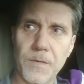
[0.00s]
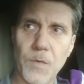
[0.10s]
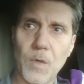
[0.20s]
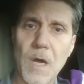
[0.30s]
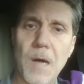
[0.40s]

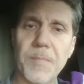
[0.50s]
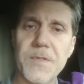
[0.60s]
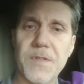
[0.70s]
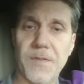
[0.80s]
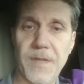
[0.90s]
to
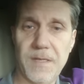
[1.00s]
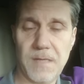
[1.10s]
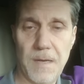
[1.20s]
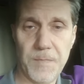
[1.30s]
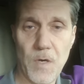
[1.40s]
accomplish the things
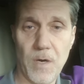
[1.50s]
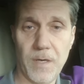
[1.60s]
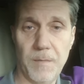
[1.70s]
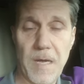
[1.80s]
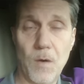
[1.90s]
I'm
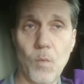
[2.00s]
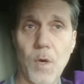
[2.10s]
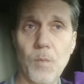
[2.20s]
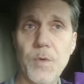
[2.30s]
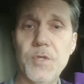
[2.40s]
talking about?
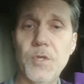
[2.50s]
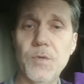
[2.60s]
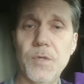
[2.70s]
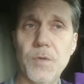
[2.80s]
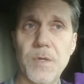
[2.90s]
What would you
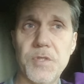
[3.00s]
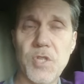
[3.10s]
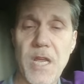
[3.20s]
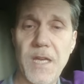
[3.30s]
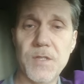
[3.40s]
do to
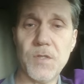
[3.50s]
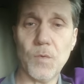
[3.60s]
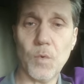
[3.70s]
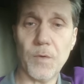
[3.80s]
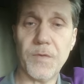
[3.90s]
change the
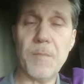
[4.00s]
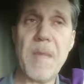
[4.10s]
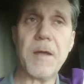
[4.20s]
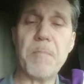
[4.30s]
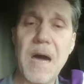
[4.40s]
world, to
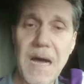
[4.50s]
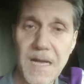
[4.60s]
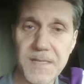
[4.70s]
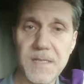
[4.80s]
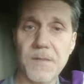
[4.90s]
make
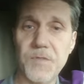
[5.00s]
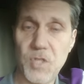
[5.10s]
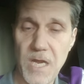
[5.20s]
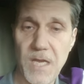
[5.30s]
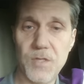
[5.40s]
positive
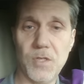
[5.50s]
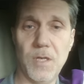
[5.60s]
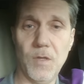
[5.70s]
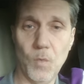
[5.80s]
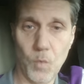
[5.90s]
change
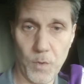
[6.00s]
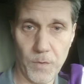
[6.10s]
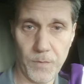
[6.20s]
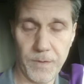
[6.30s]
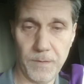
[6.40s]
in the
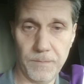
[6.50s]
world?